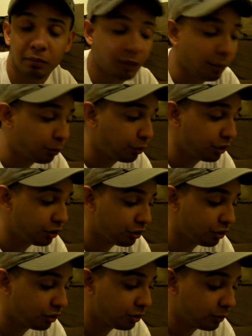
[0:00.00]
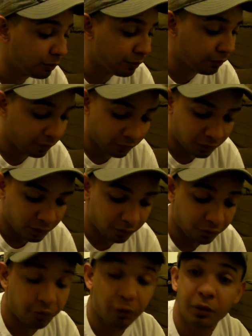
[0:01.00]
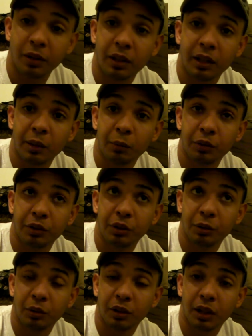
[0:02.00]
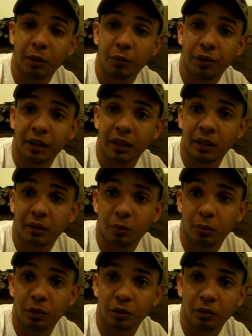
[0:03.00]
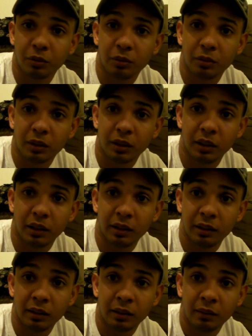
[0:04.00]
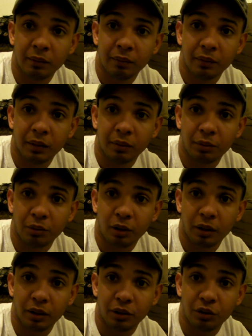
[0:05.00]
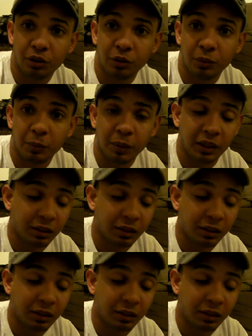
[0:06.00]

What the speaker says: I'm pretty sure the first thing they would do is they would think it's a real gun and try to shoot me.